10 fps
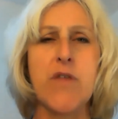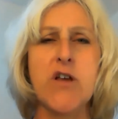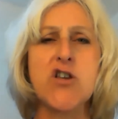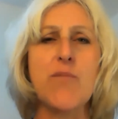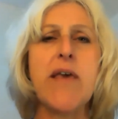
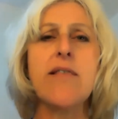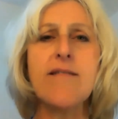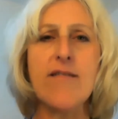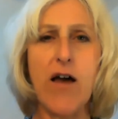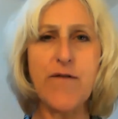To make
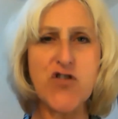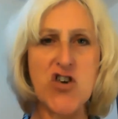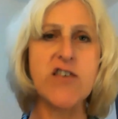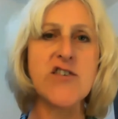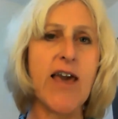this
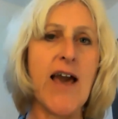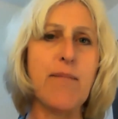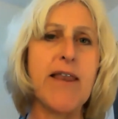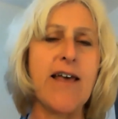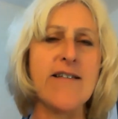life-changing
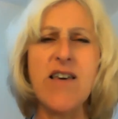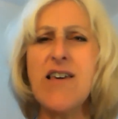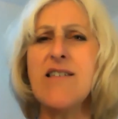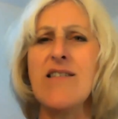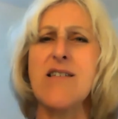habit as
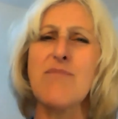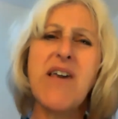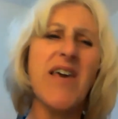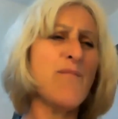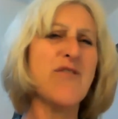easy as
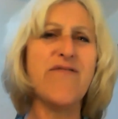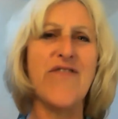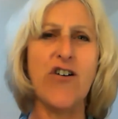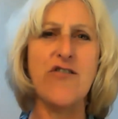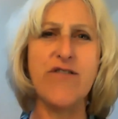picking up your
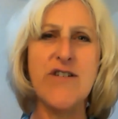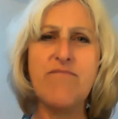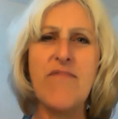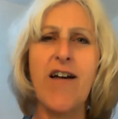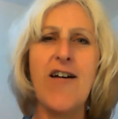phone,
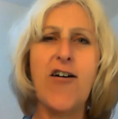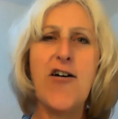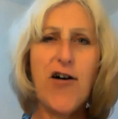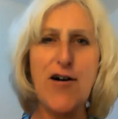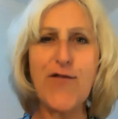
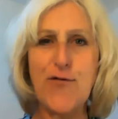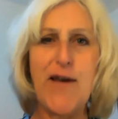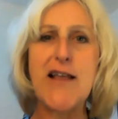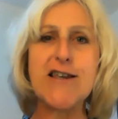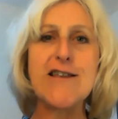I've
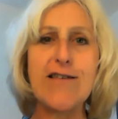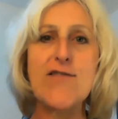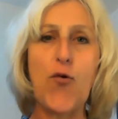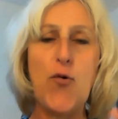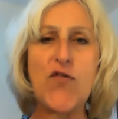created
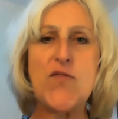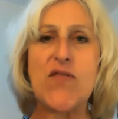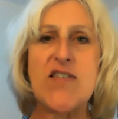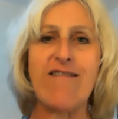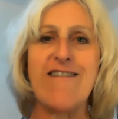this awesome
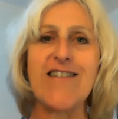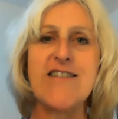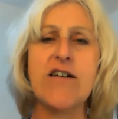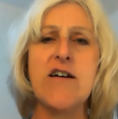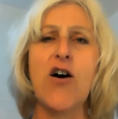series
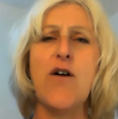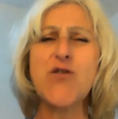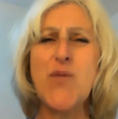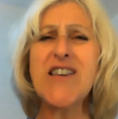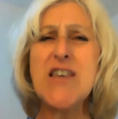of
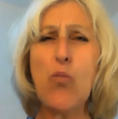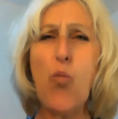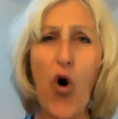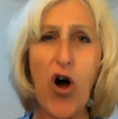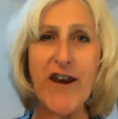
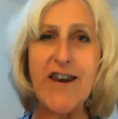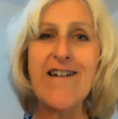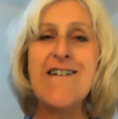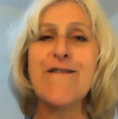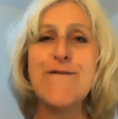21
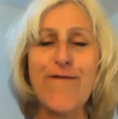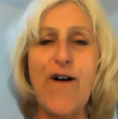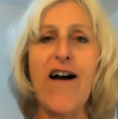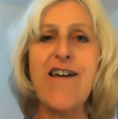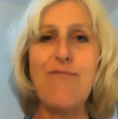
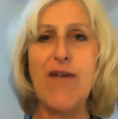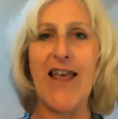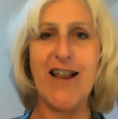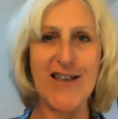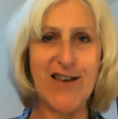
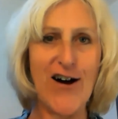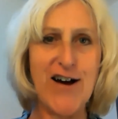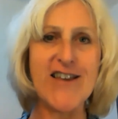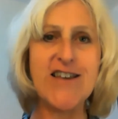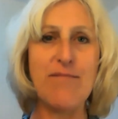5-minute
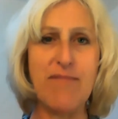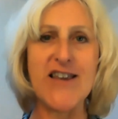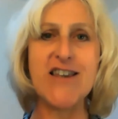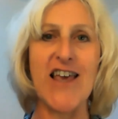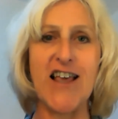guided
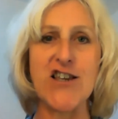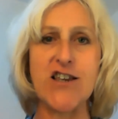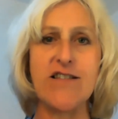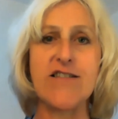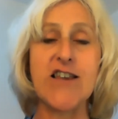
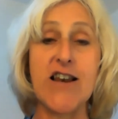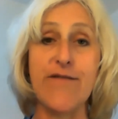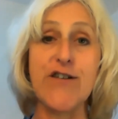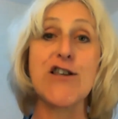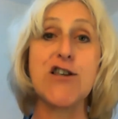meditations
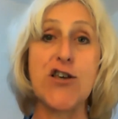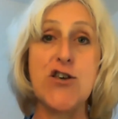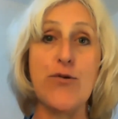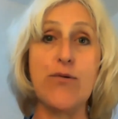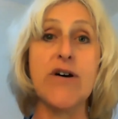delivered to you